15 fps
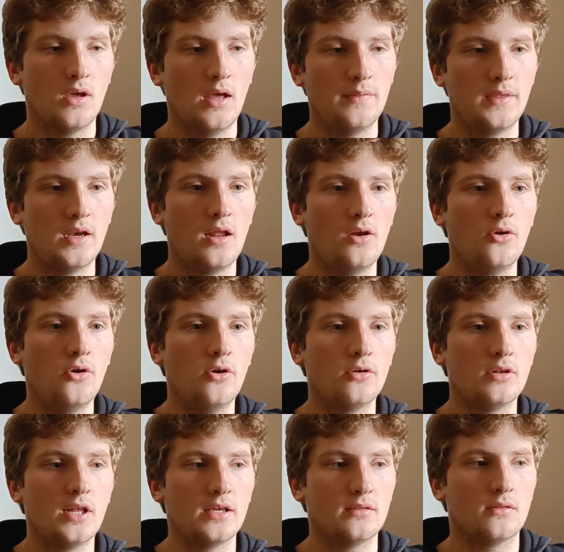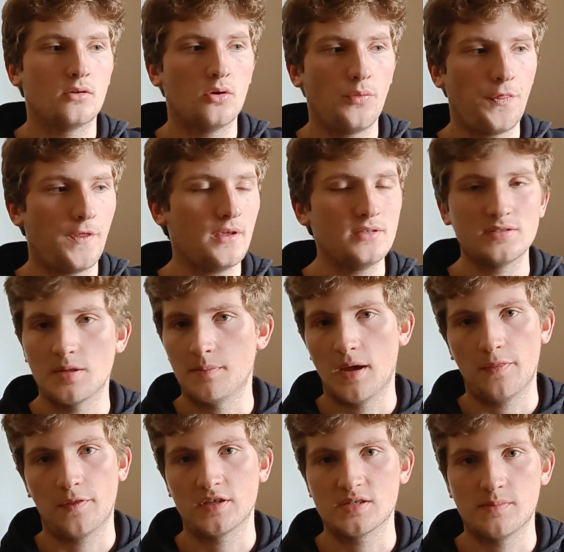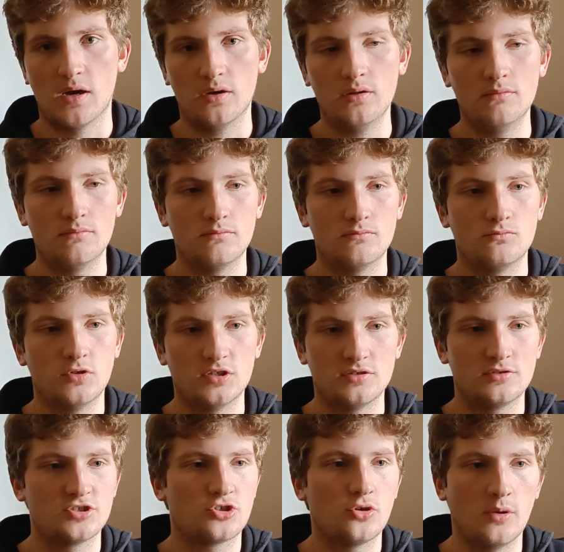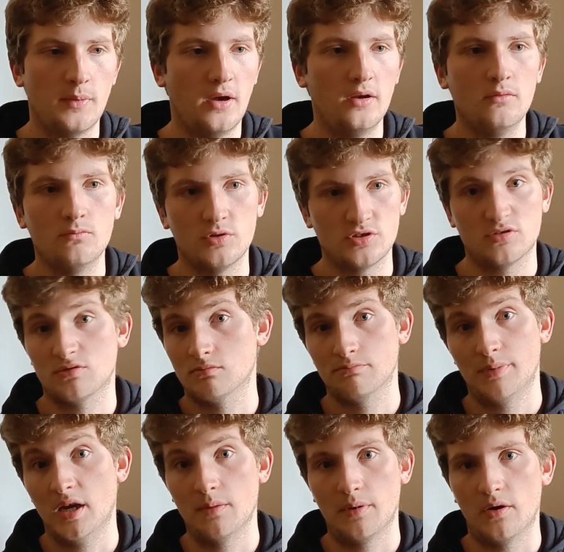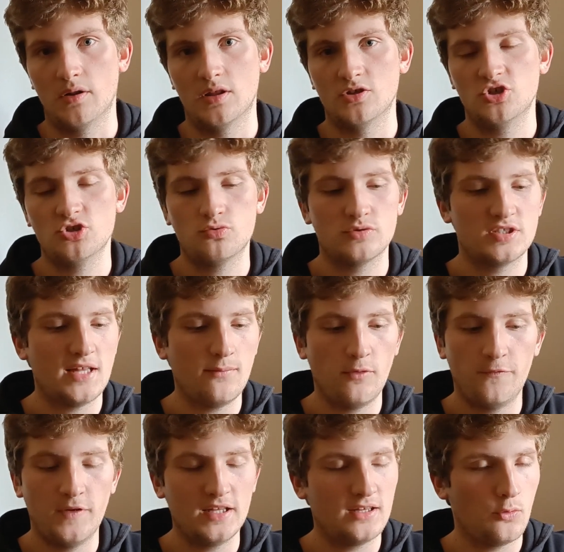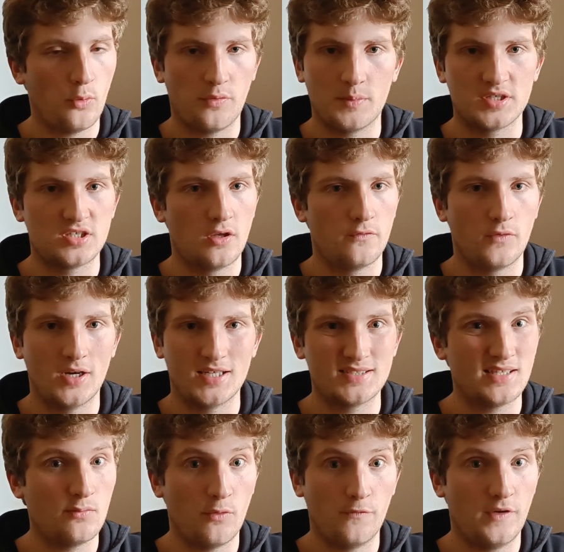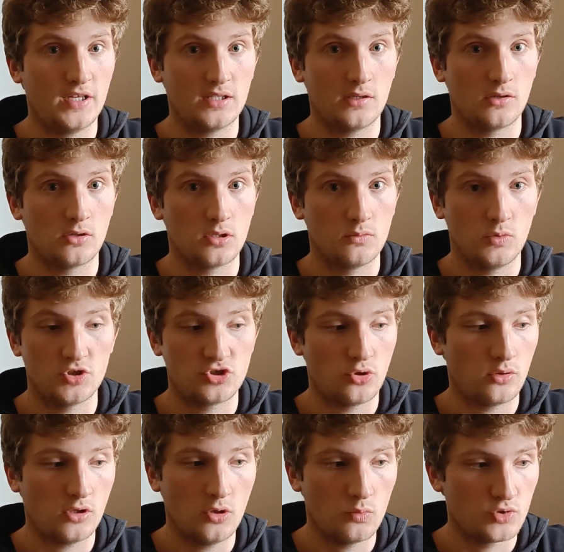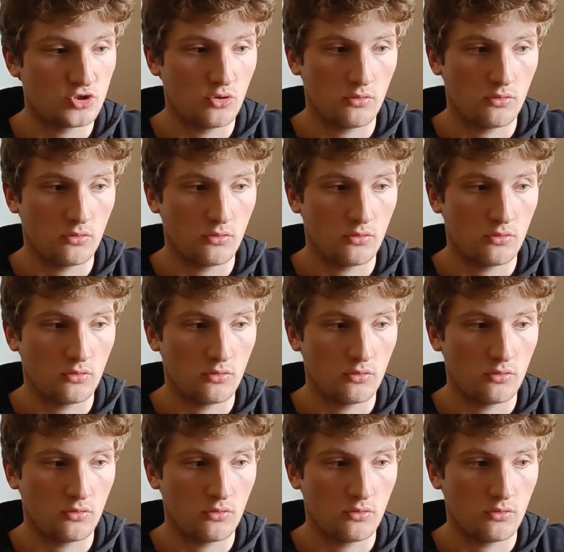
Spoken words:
And then I learn like the good things, the bad things about it, what's good about it, what's bad about it. And I just start reflecting with myself, right? I start reflecting on what's going on.